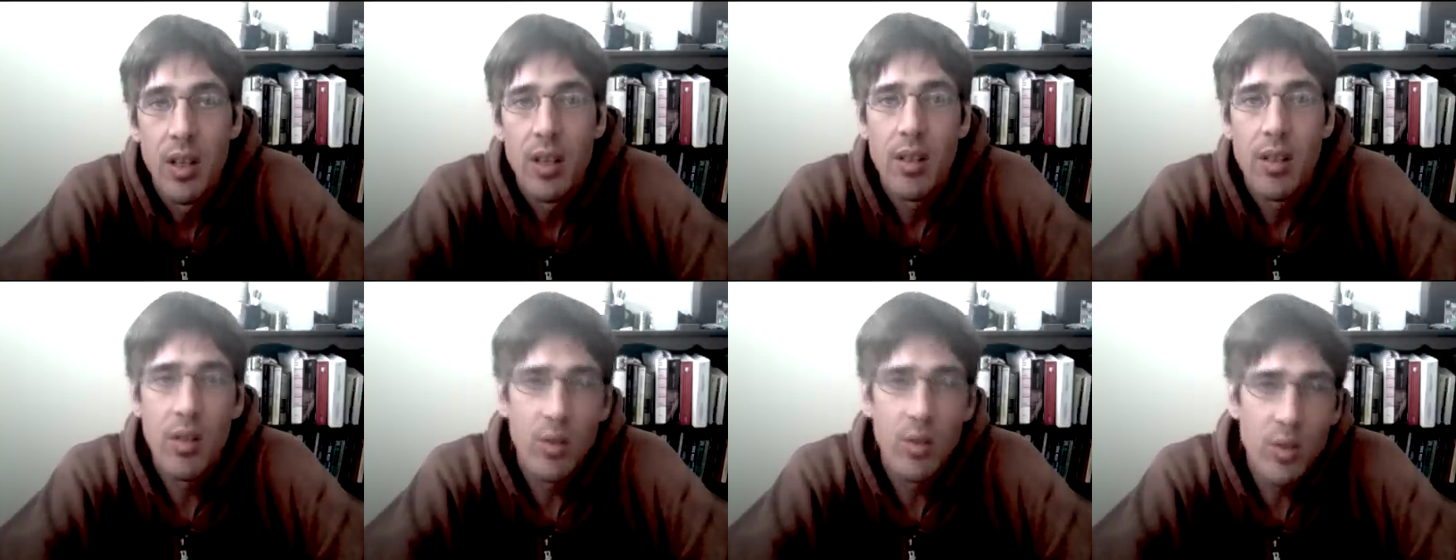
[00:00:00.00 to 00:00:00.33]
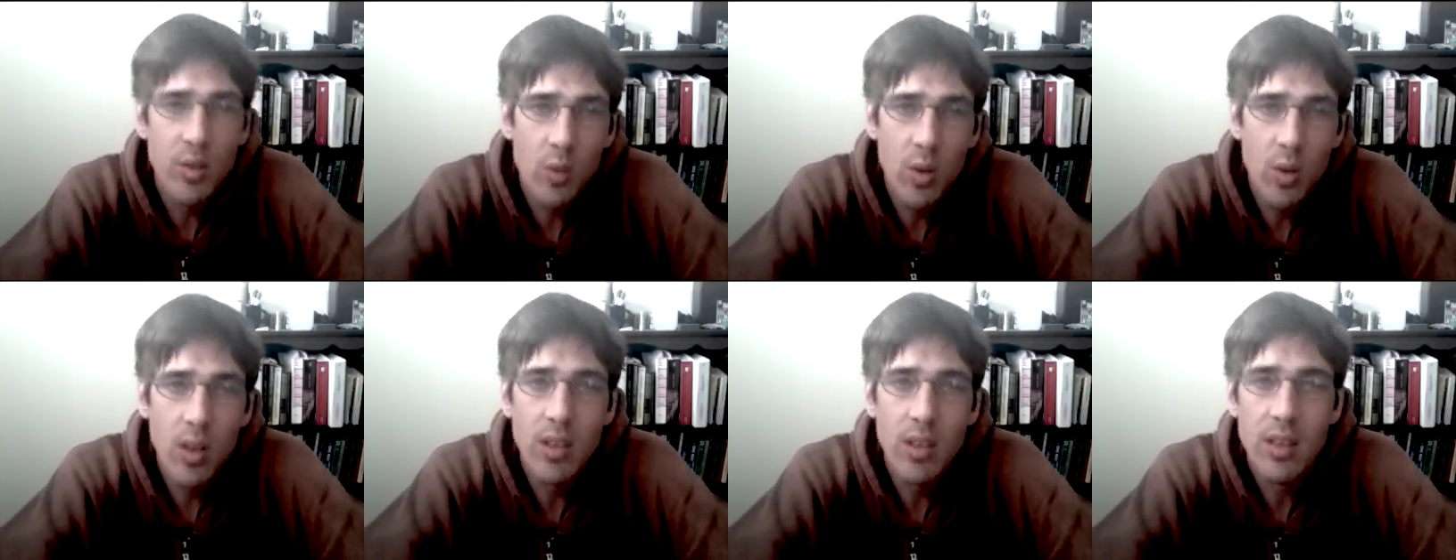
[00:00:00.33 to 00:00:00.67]
those
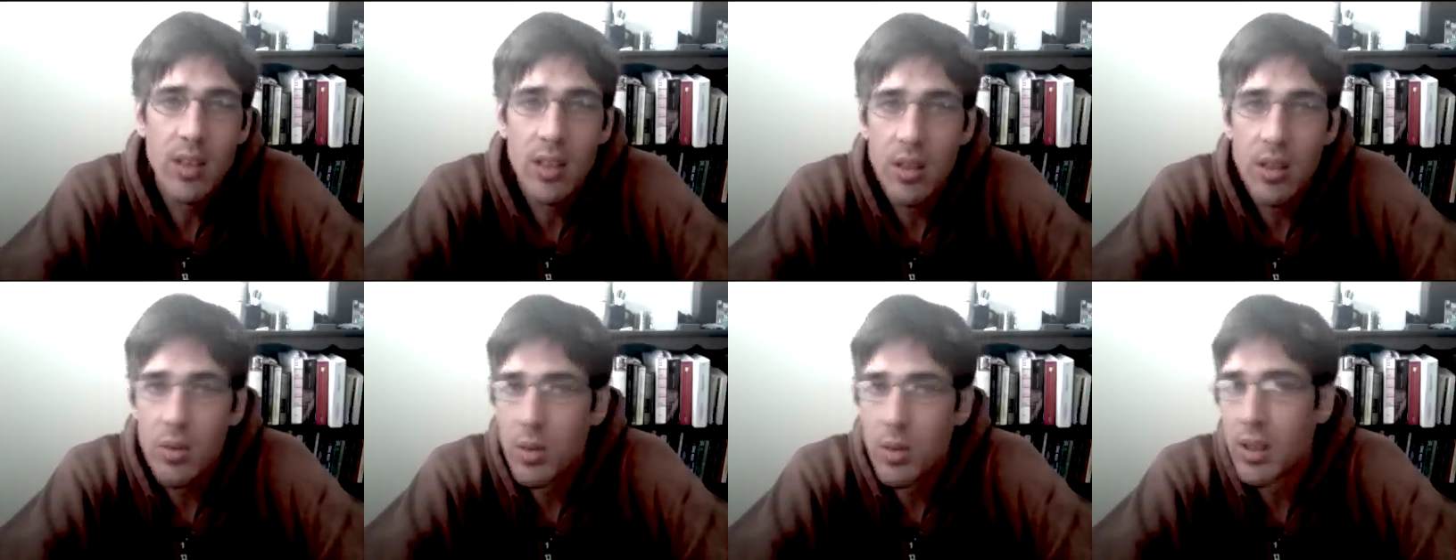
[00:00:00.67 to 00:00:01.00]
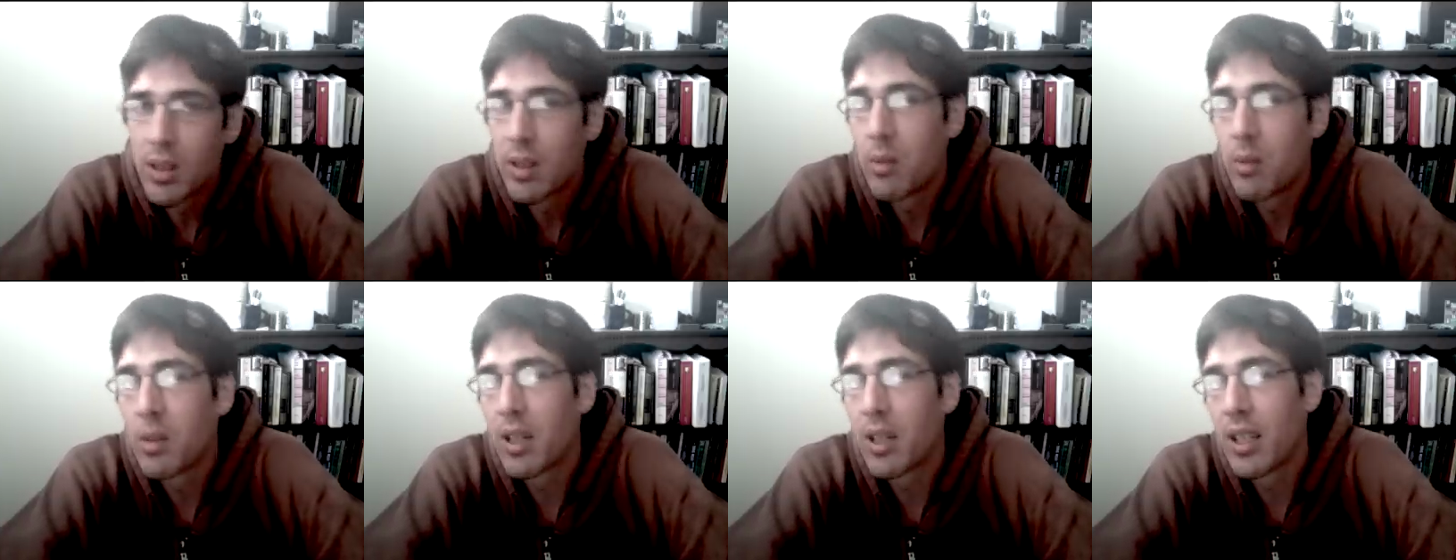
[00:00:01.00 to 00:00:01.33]
ones you
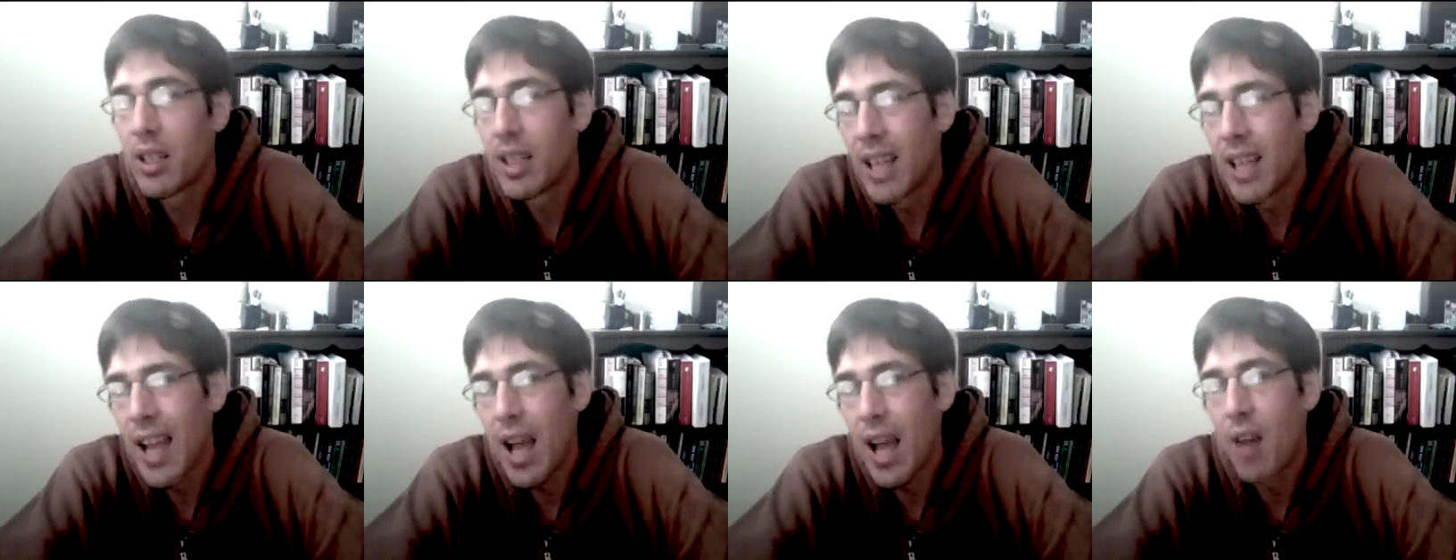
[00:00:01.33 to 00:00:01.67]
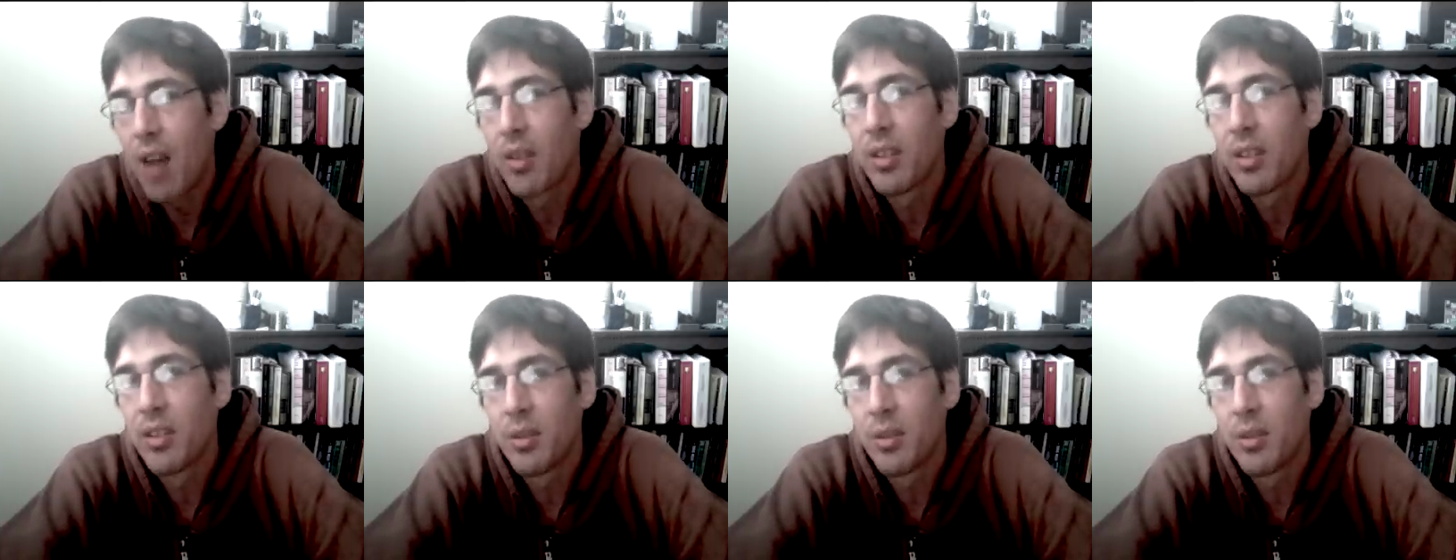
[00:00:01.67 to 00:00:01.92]
really want to count.